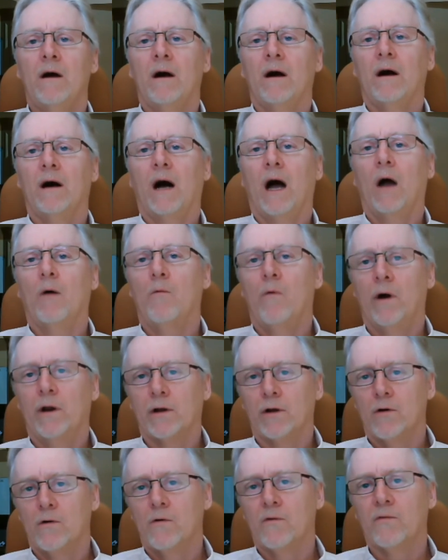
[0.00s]
I want
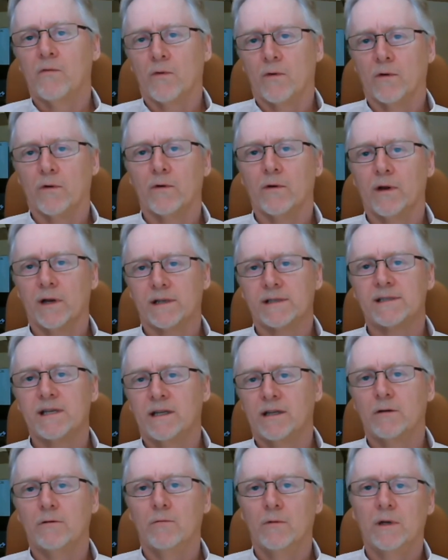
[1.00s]
to go for
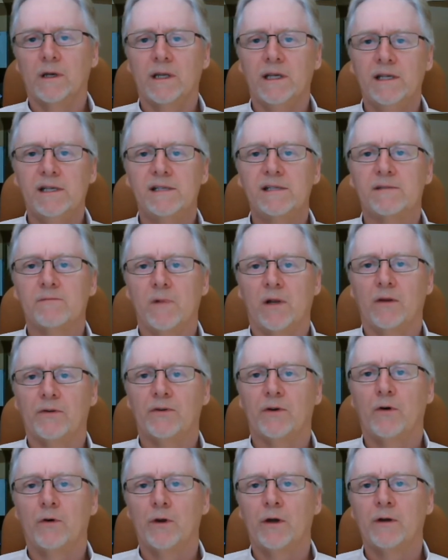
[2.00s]
extended release
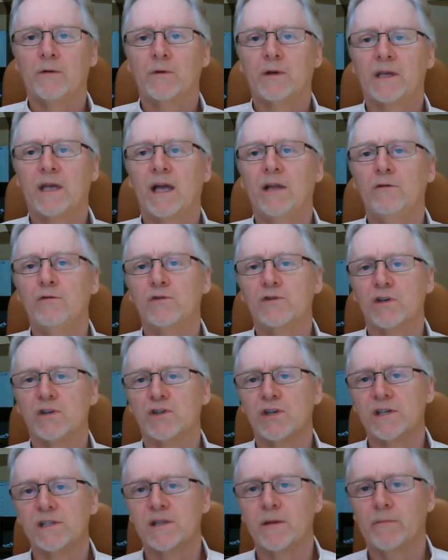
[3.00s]
melatonin. Can you
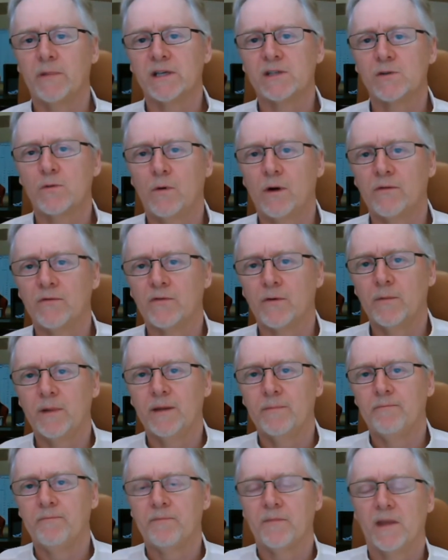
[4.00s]
suggest the best one for
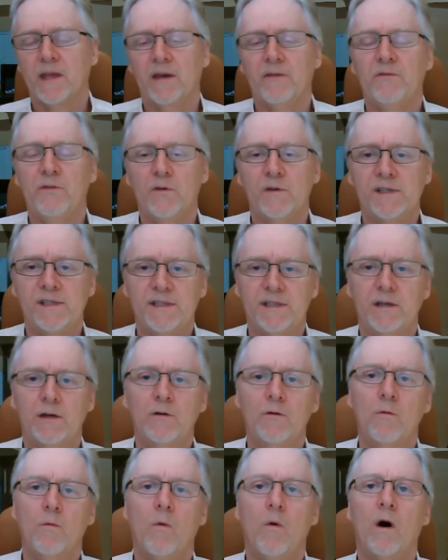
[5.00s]
me? If you
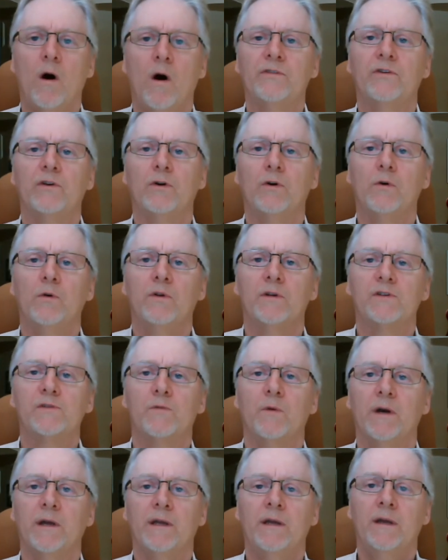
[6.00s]
still want to go
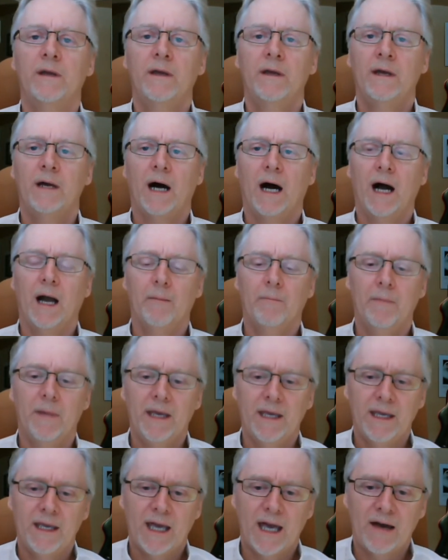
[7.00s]
this way, I
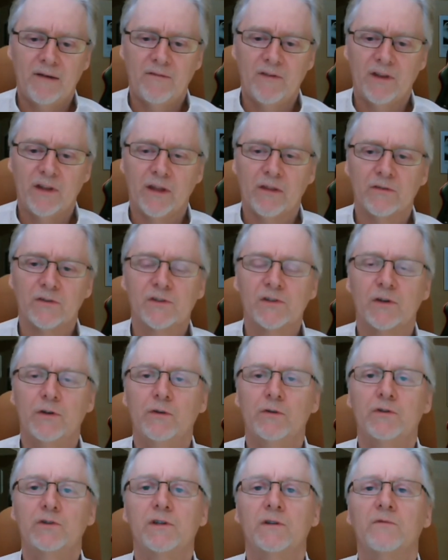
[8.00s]
may have another
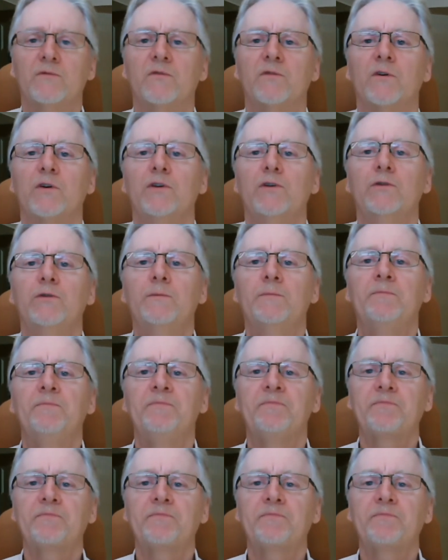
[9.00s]
solution for you.